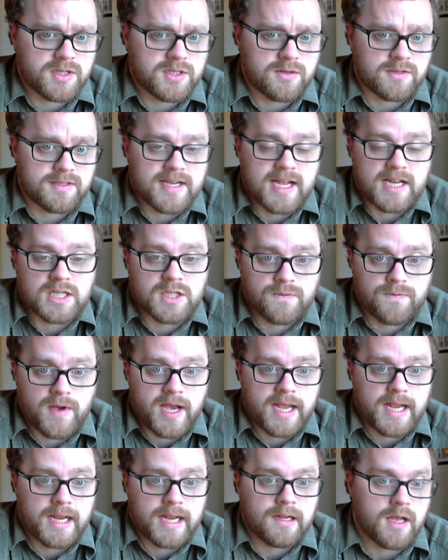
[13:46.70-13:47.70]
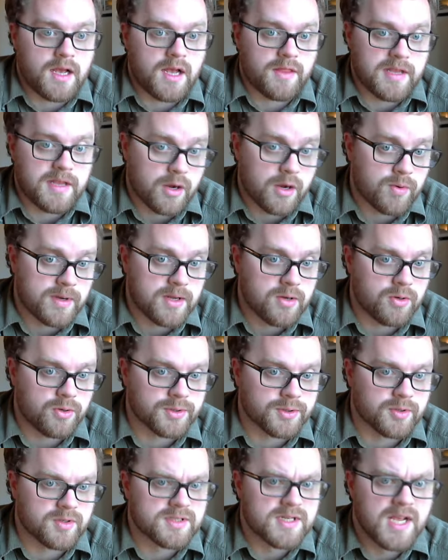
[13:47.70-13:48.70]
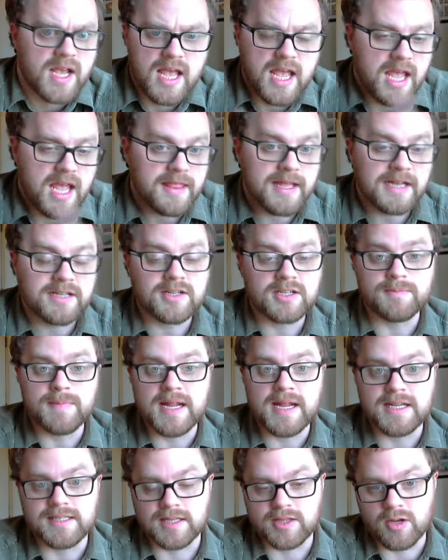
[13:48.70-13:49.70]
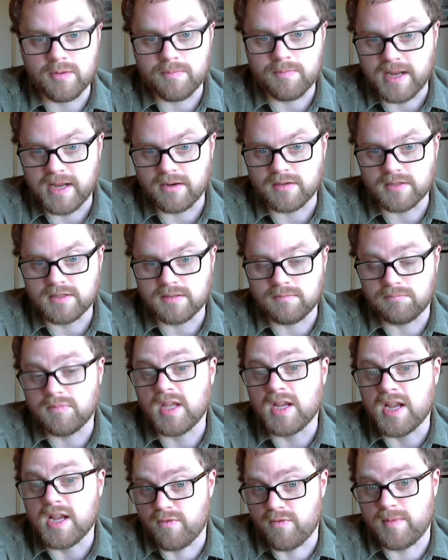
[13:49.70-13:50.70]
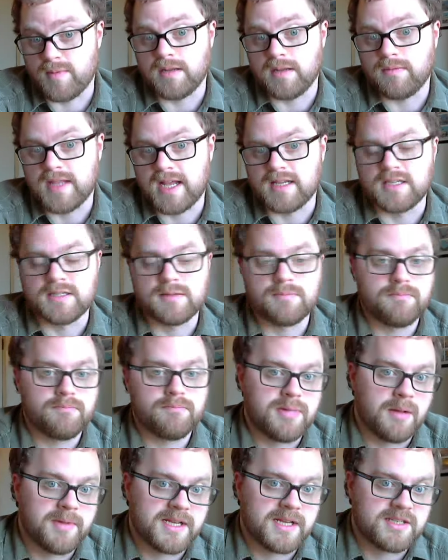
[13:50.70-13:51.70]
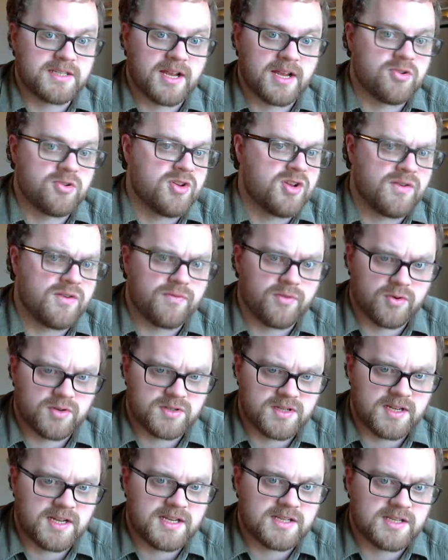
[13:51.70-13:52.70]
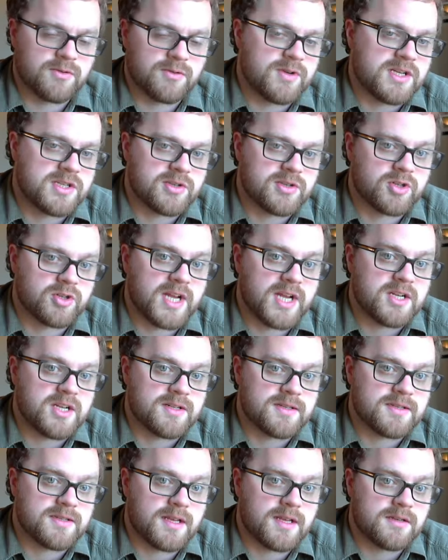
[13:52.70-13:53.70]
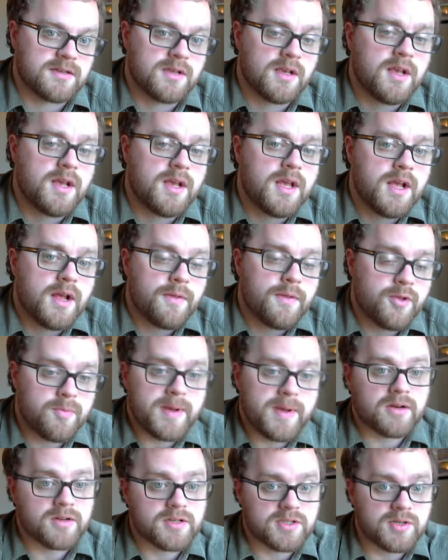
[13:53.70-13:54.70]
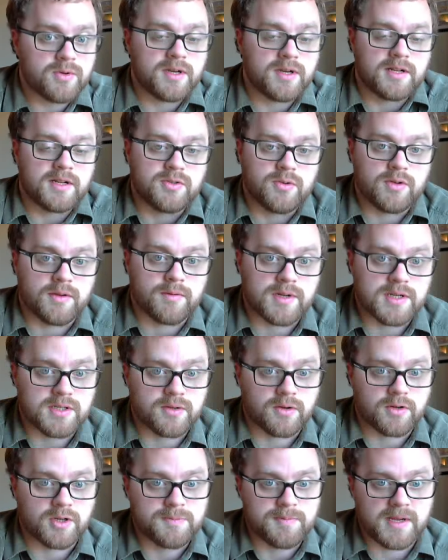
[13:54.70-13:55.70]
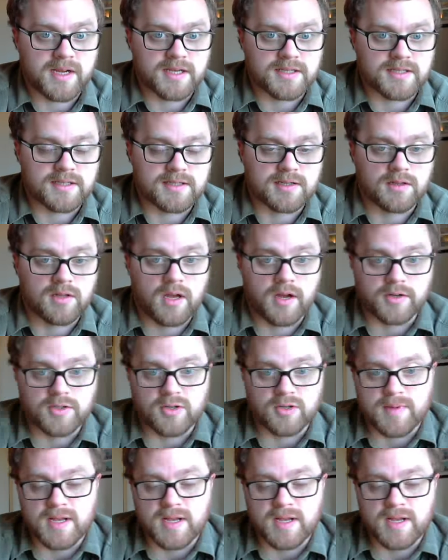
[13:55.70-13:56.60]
to satisfy the equity holders. That just means that they're better, the government, that is, public sector universities and research agencies. They're better suited at doing research because it's a long-term